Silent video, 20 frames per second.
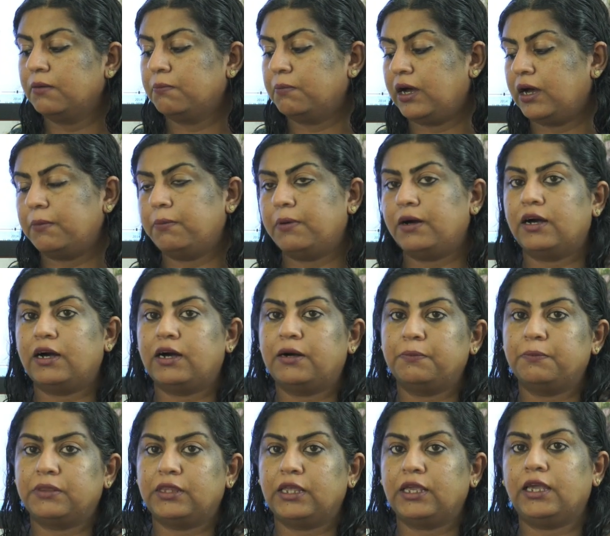Baba
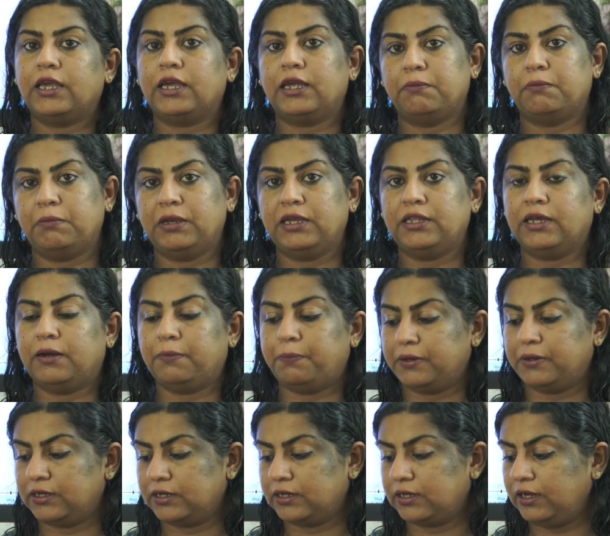Amte and Medha
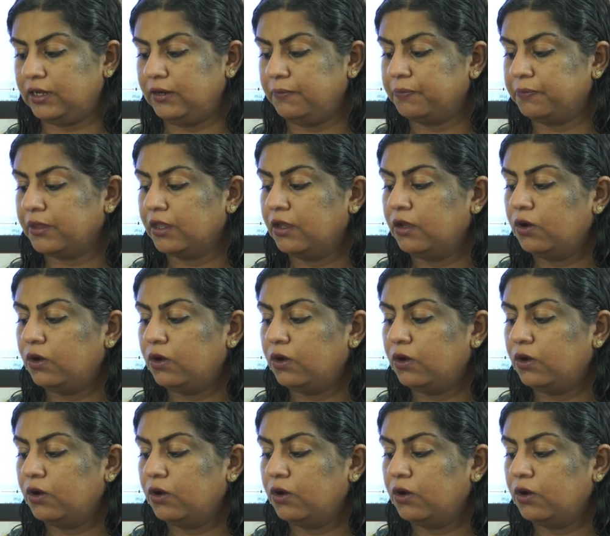Patkar.